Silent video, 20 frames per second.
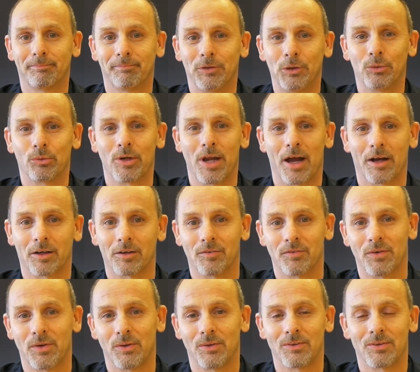You were not
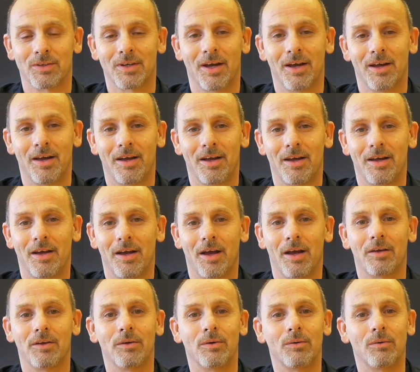confused.
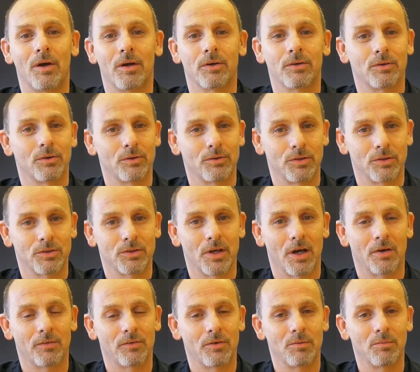You introduced
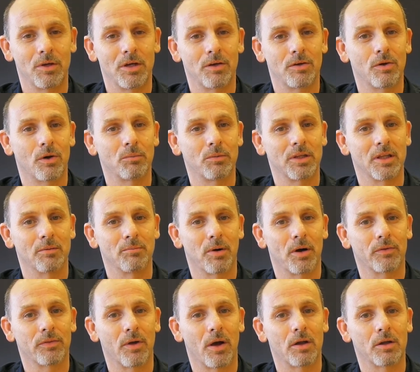yourself to me and told me that
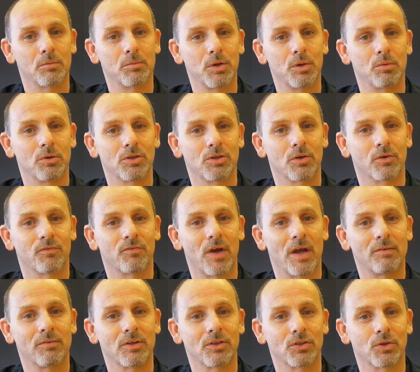Bartholomew was your
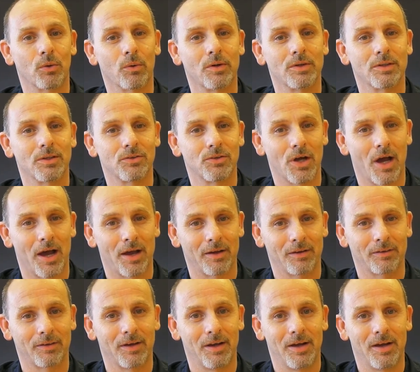favorite story as a
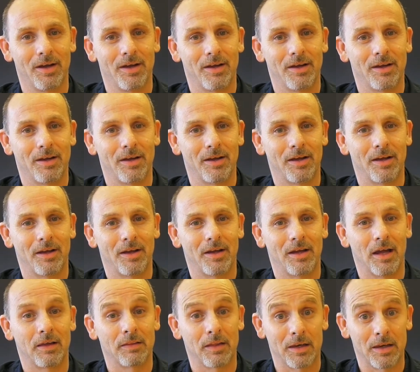child.
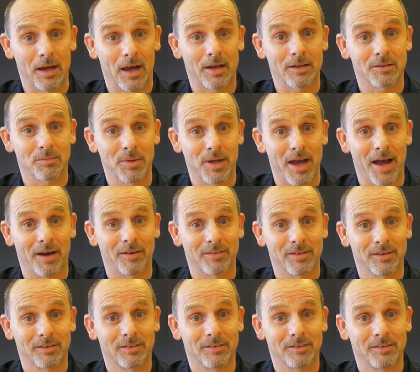And then you asked me
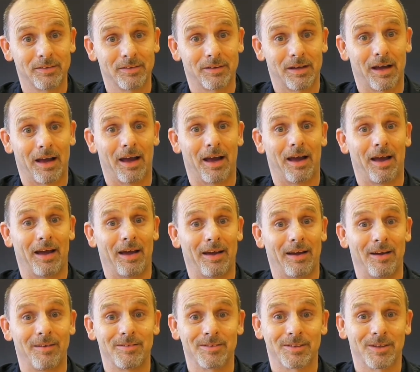out.
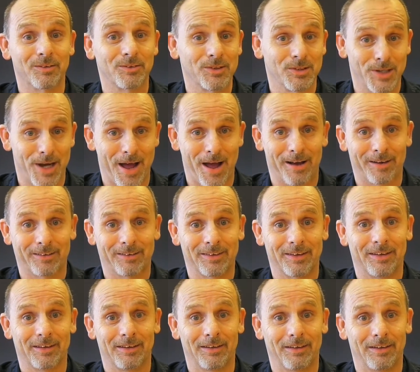I was so shocked,
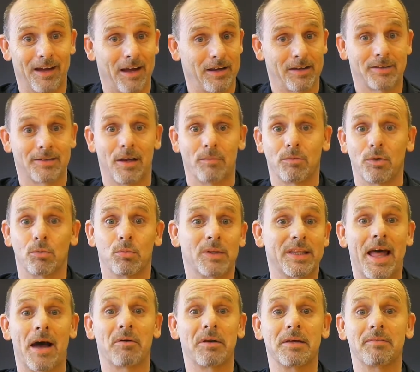I accepted
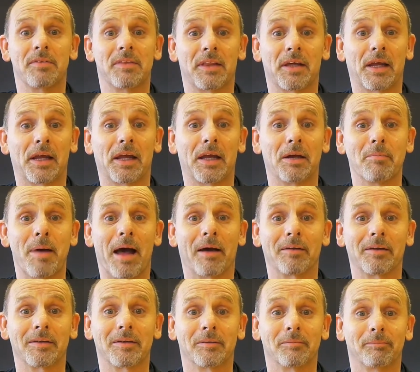without even thinking about
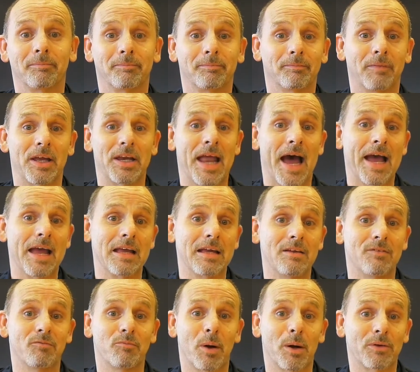it. A
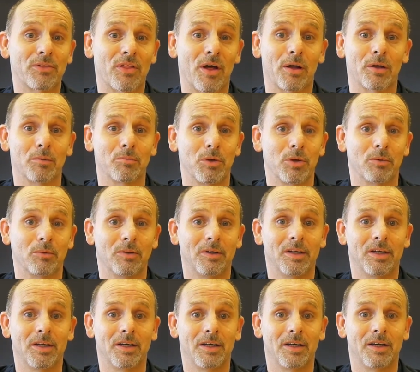naive Bartholomew
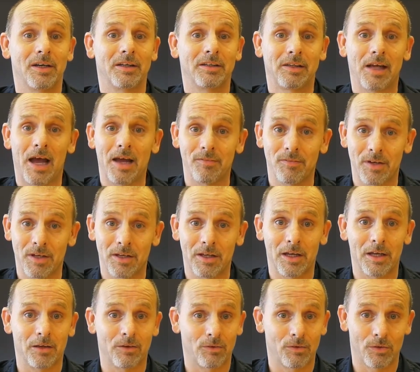diving
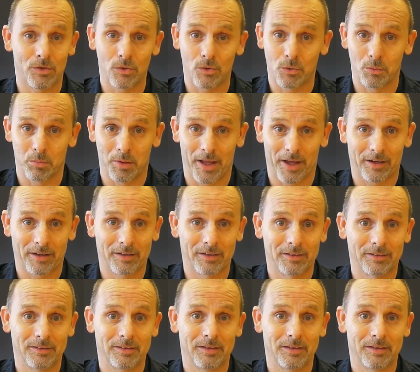into the Oobleck.